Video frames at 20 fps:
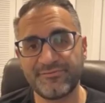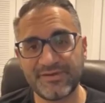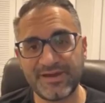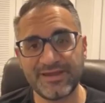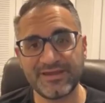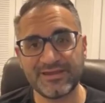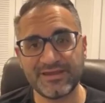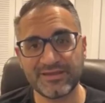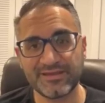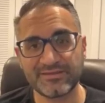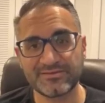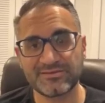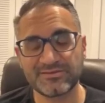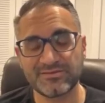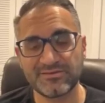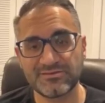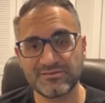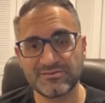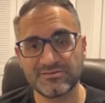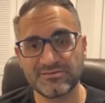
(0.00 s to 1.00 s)

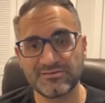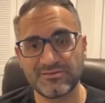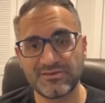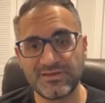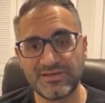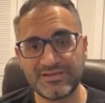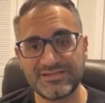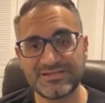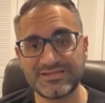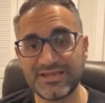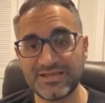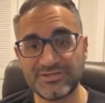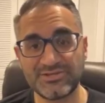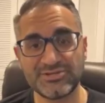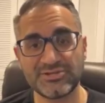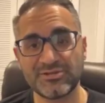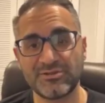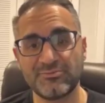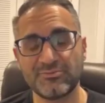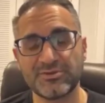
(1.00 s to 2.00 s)
finance.
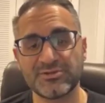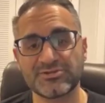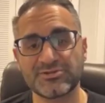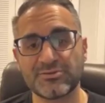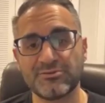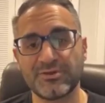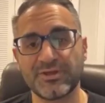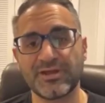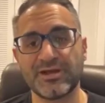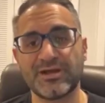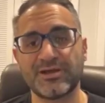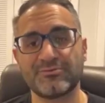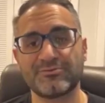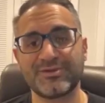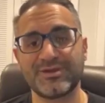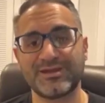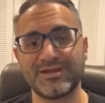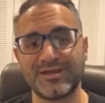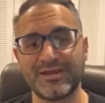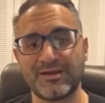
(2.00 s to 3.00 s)
Essentially, what is going on
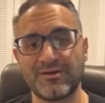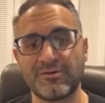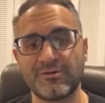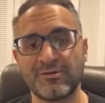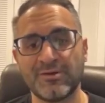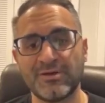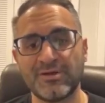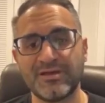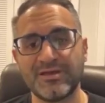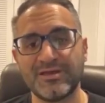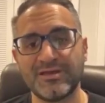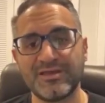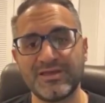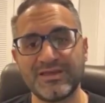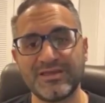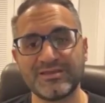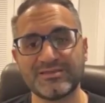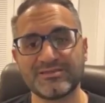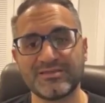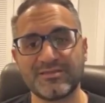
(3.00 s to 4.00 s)
right now
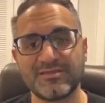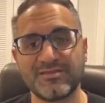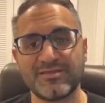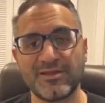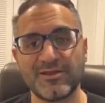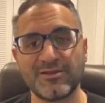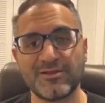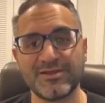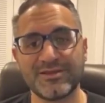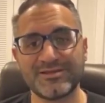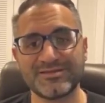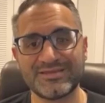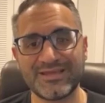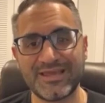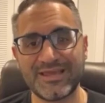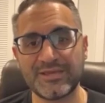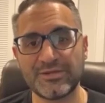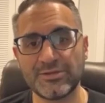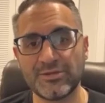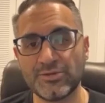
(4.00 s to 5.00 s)
is there is
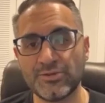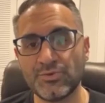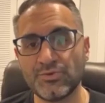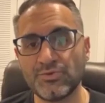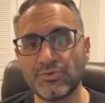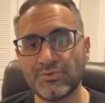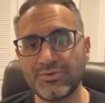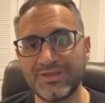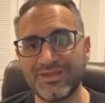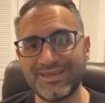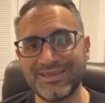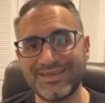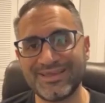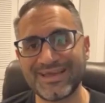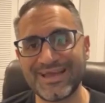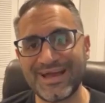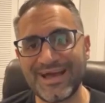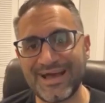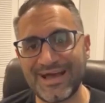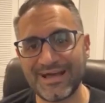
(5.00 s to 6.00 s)
a new
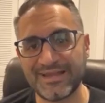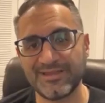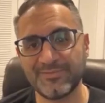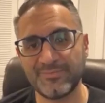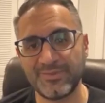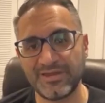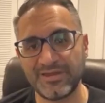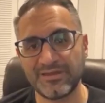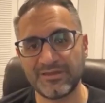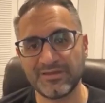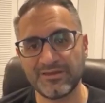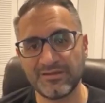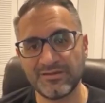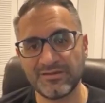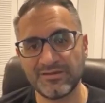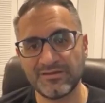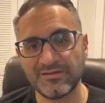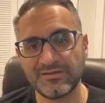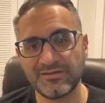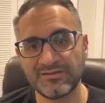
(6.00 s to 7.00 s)
economy
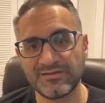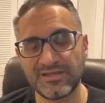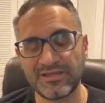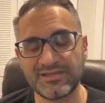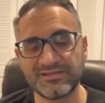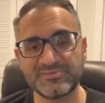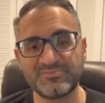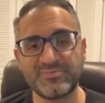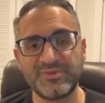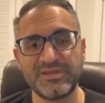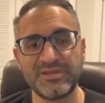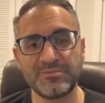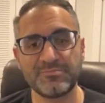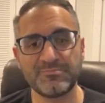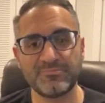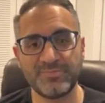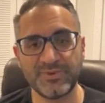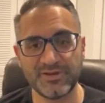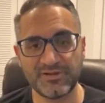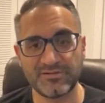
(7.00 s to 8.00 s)
that is
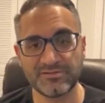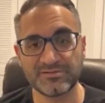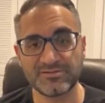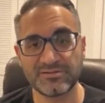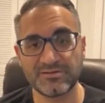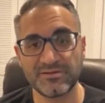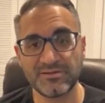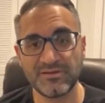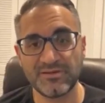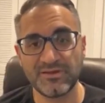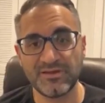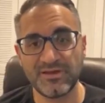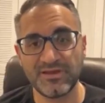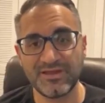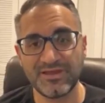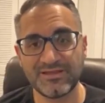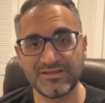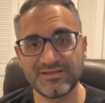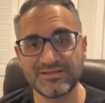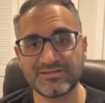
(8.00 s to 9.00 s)
being built.
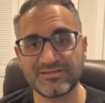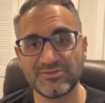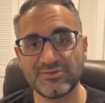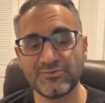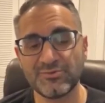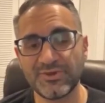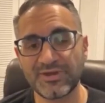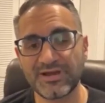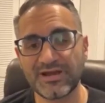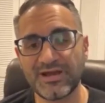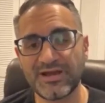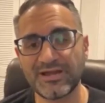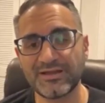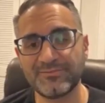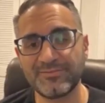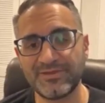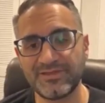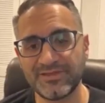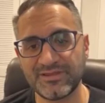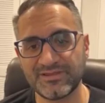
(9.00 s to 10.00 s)
And this new
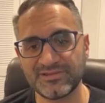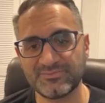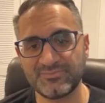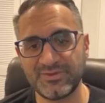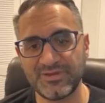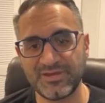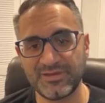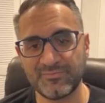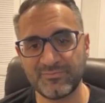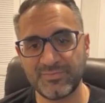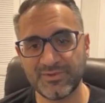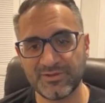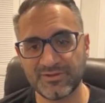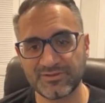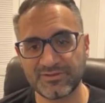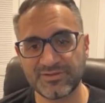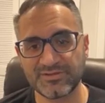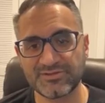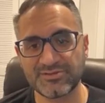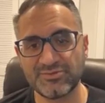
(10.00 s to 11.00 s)
economy that is being
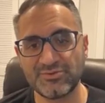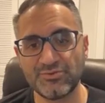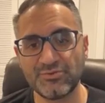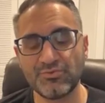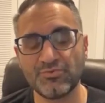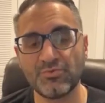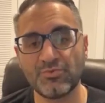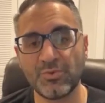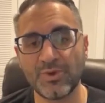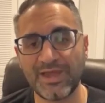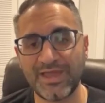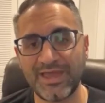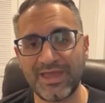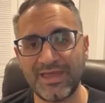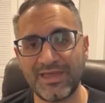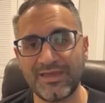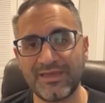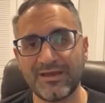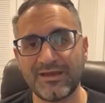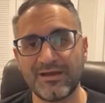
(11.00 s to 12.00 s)
built, this new
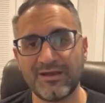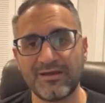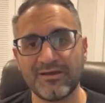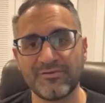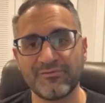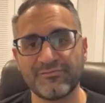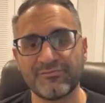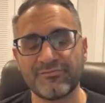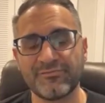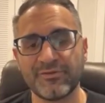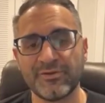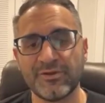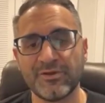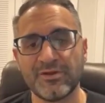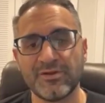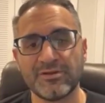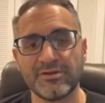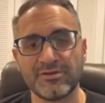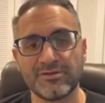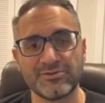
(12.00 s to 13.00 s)
way of
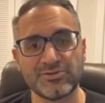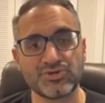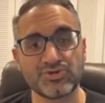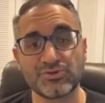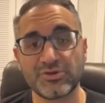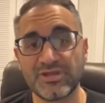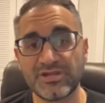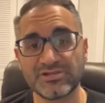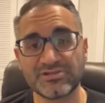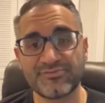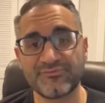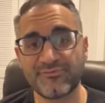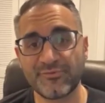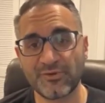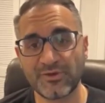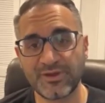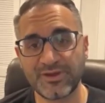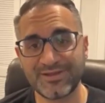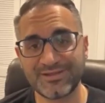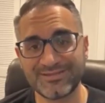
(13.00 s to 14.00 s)

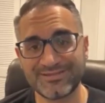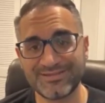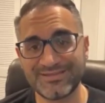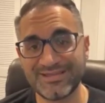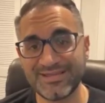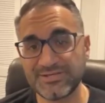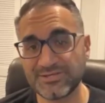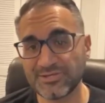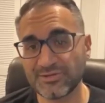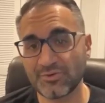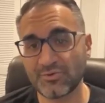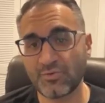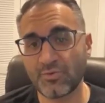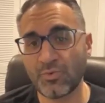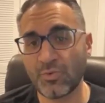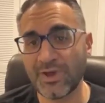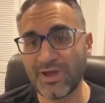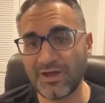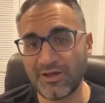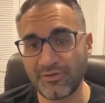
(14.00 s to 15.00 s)
transferring digital
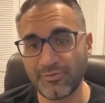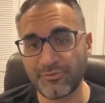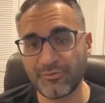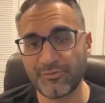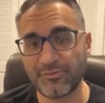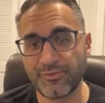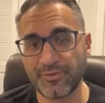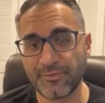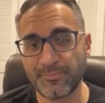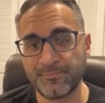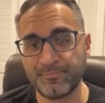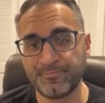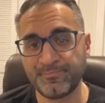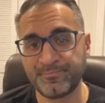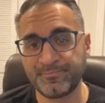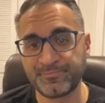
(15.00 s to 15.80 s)
wealth,